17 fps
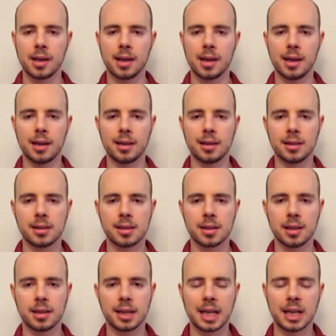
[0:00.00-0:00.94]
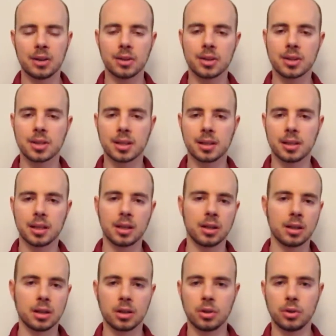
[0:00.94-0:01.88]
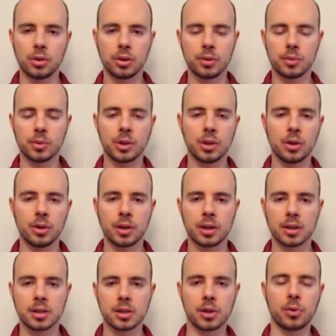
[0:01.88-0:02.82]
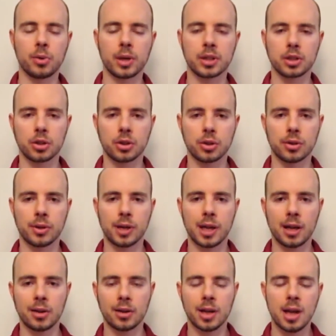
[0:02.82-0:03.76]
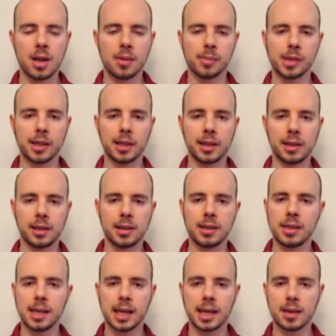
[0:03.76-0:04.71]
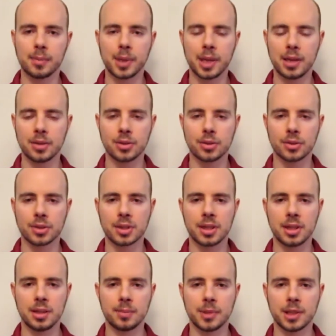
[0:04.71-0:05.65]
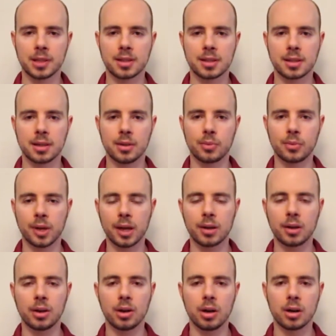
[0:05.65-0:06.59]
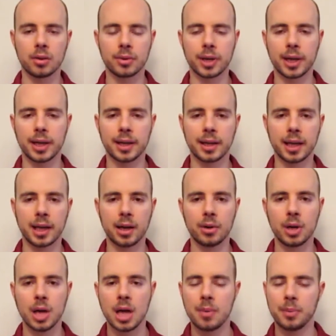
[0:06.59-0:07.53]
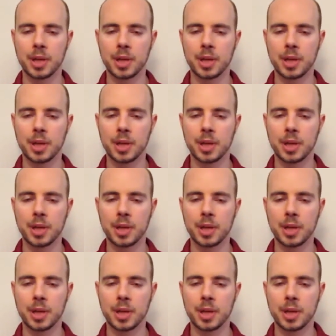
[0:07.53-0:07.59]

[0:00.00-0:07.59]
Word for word: And uh, now all of a sudden they got to go on the road, and it's a quick turnaround. Play an Indiana Pacers team that's uh, red hot right now.